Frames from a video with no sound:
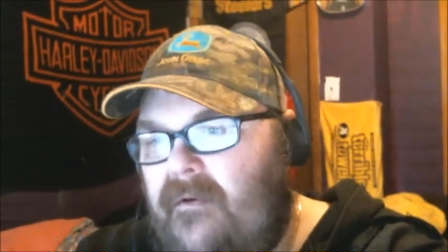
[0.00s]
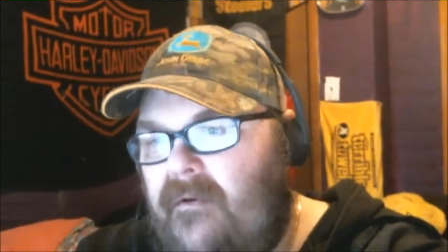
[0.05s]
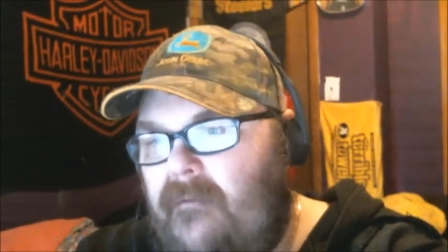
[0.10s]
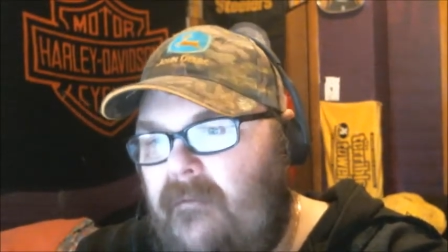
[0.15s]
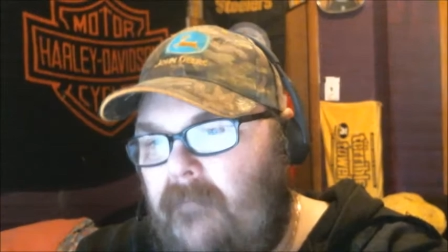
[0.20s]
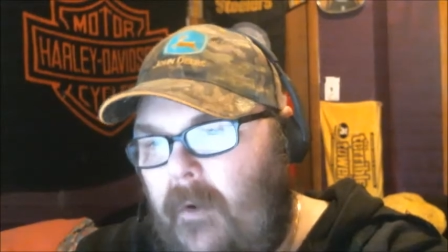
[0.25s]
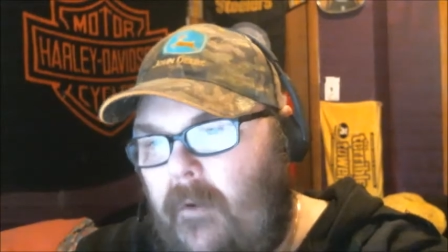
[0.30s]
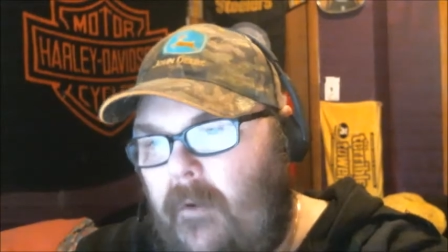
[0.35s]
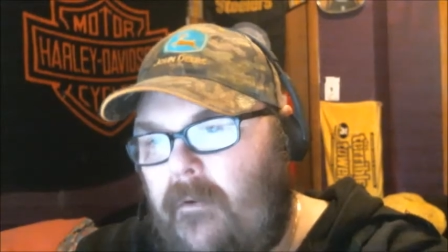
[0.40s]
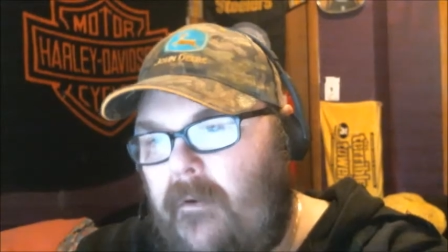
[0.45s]

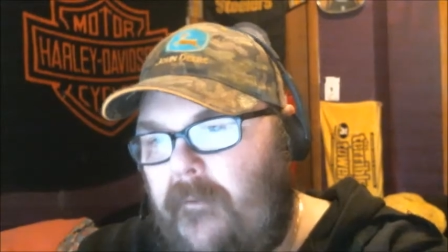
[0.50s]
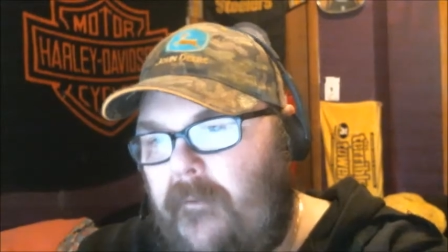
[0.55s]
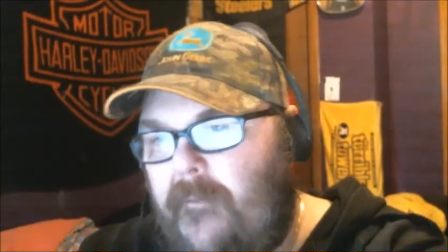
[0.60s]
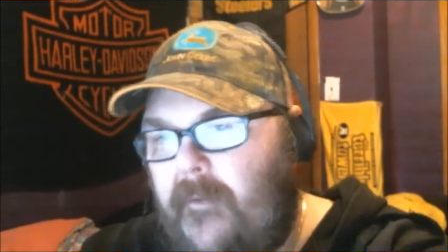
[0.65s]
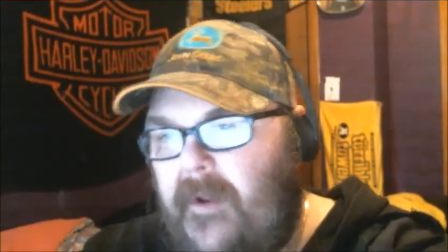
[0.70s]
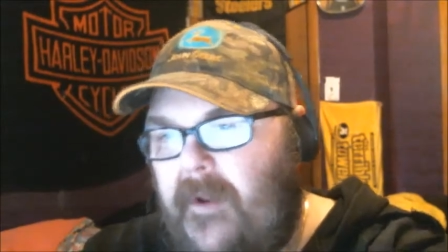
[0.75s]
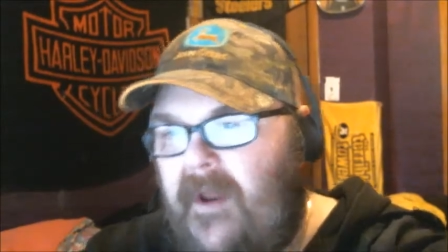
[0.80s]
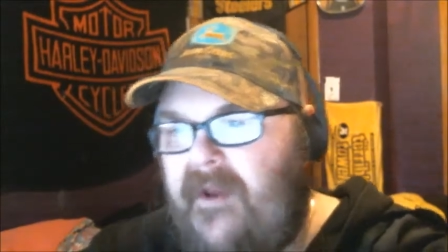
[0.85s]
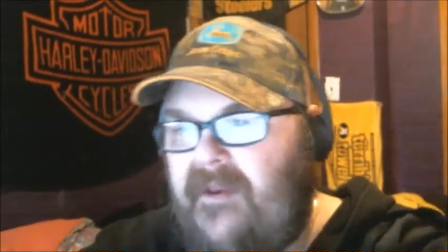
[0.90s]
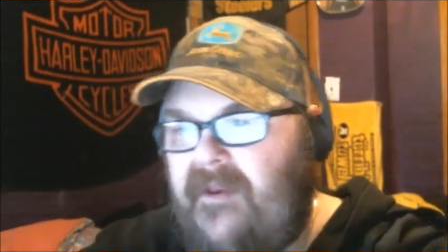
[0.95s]
Martin Luther
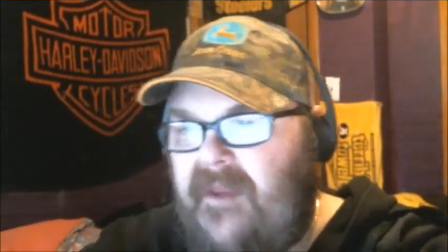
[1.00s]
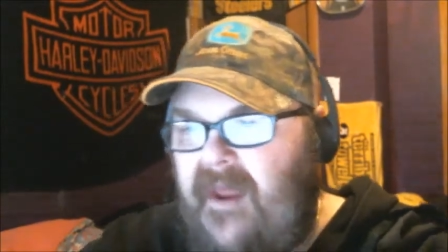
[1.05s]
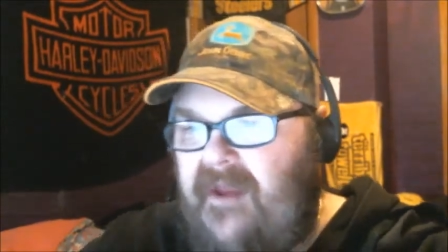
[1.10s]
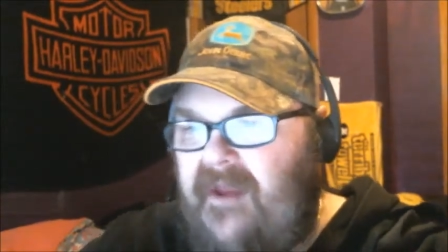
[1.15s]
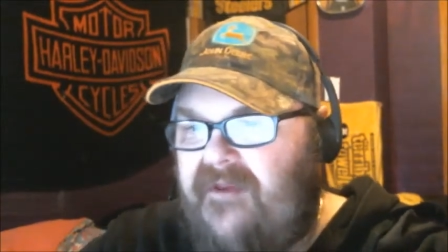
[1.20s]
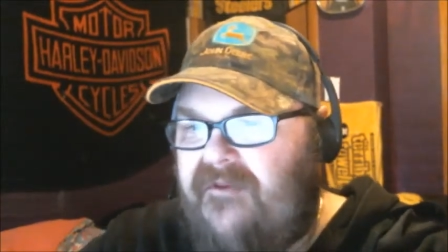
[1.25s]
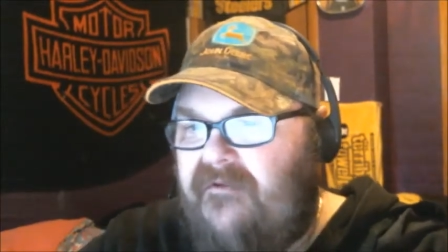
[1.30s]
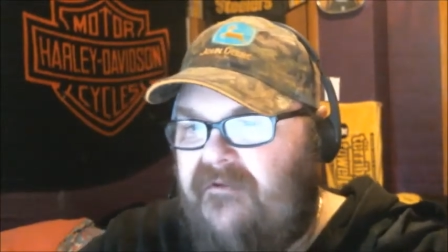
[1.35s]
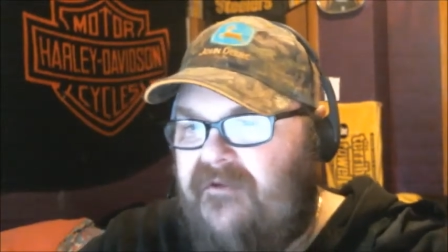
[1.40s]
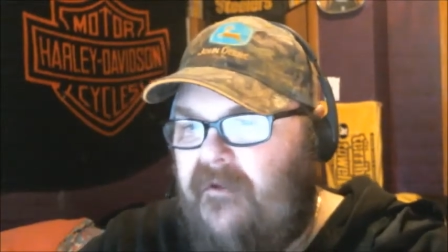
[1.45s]
King Day,
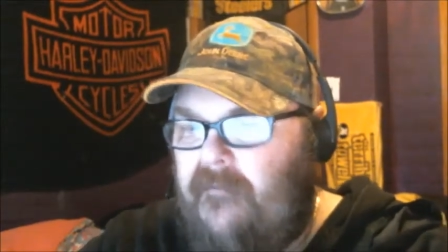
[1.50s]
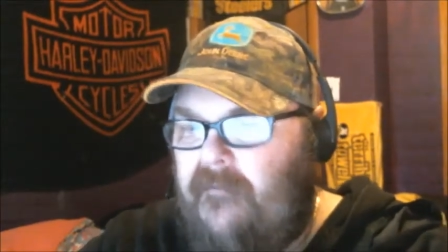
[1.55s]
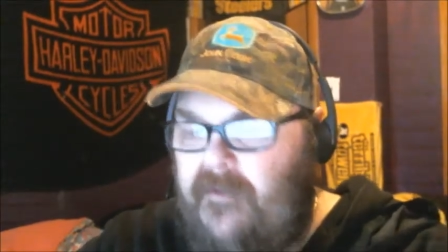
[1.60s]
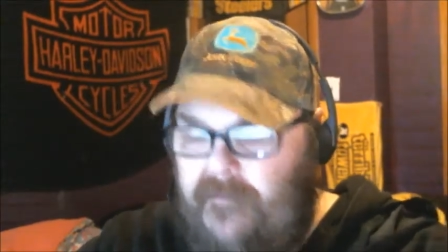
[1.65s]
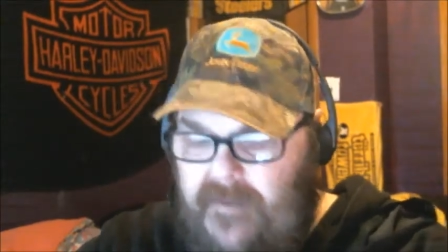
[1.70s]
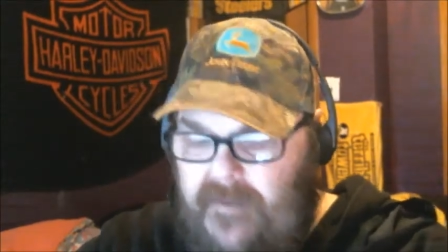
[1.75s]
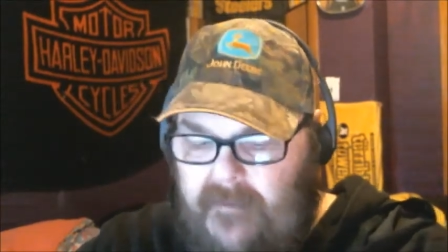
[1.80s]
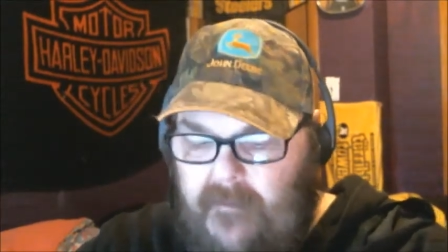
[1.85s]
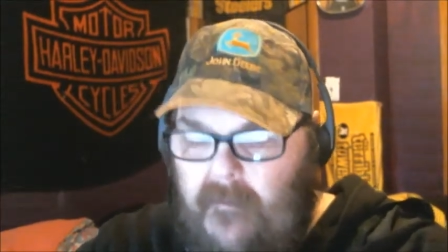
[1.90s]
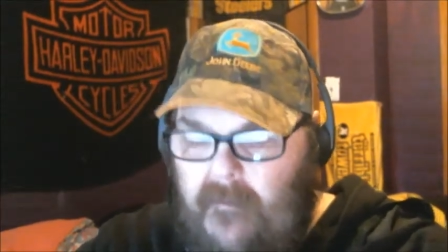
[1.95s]
so some of you people